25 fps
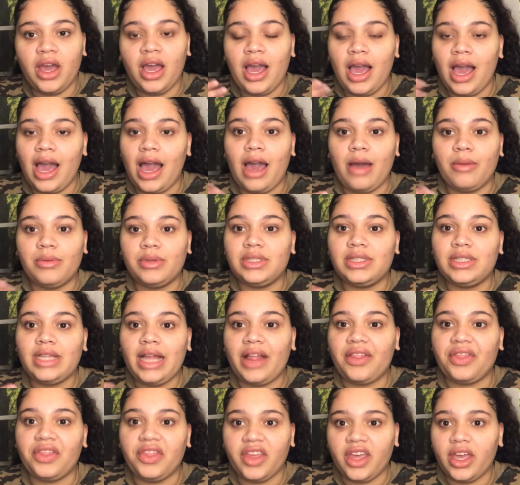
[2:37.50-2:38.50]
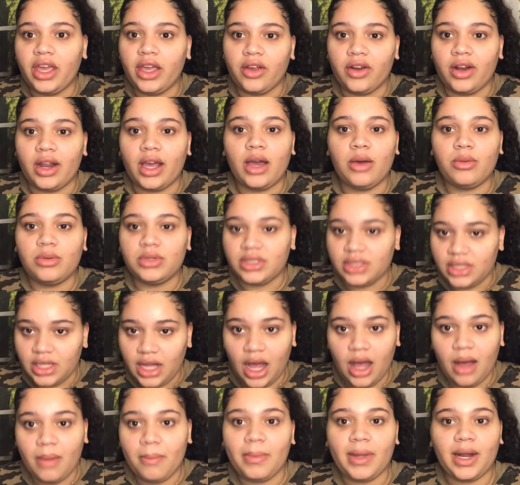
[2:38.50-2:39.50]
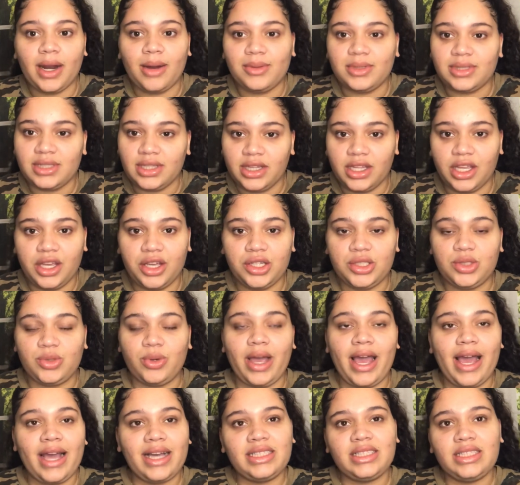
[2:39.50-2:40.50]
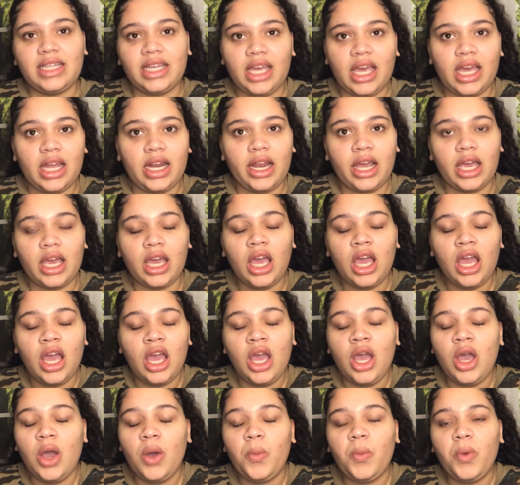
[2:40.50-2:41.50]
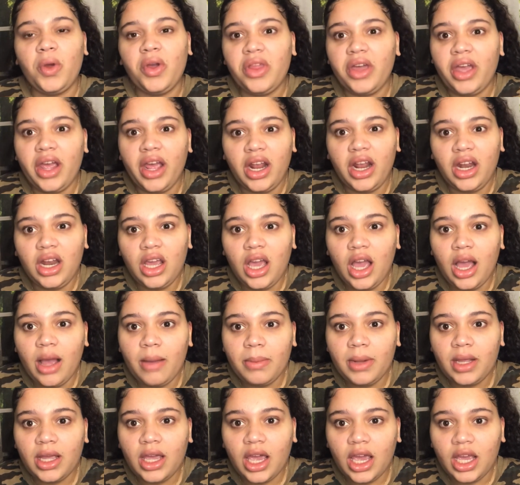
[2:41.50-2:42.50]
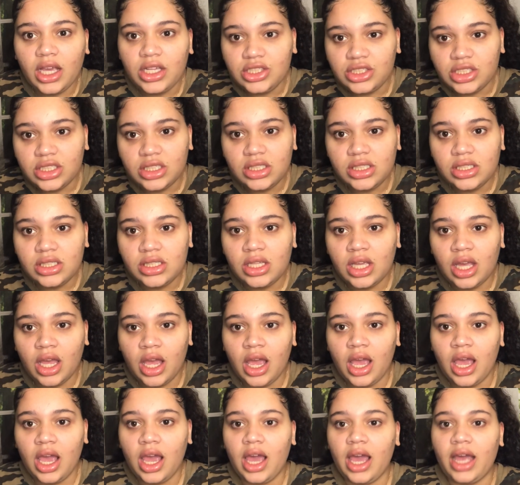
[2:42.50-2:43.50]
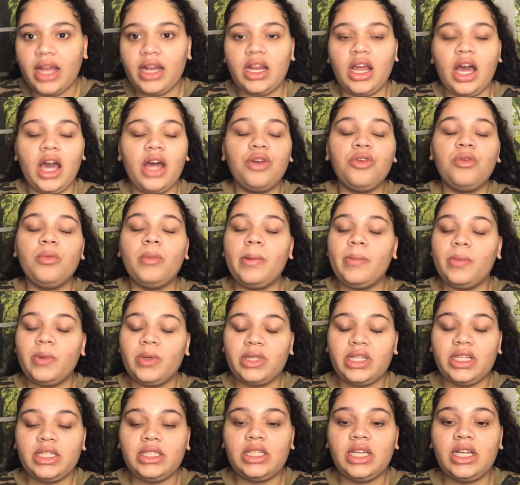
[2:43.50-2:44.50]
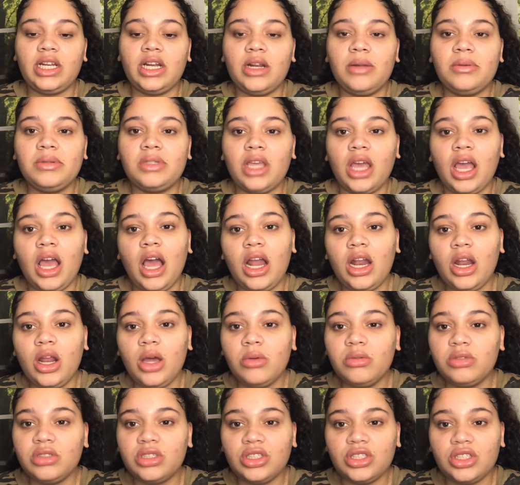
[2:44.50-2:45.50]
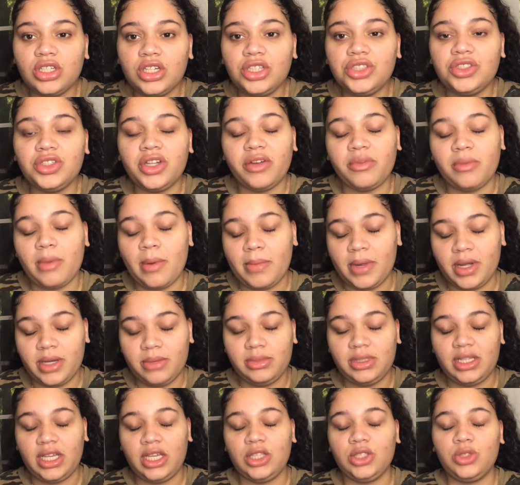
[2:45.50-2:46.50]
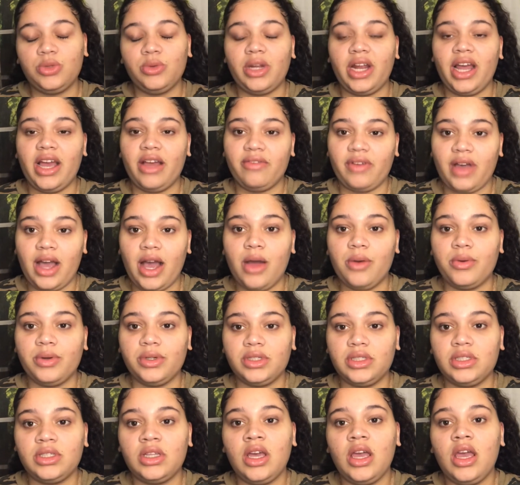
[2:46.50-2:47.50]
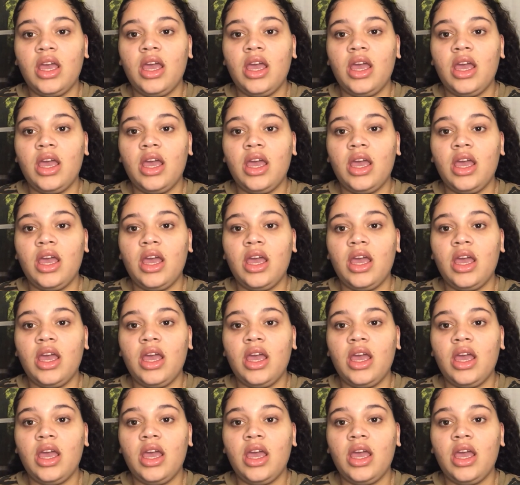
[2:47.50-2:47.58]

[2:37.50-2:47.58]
I was not there. Like, I was up but I wasn't there. So I asked again, like, were there any complications? And I don't remember what they said. And I was like, how long was the surgery? I remember him saying 2.5 hours.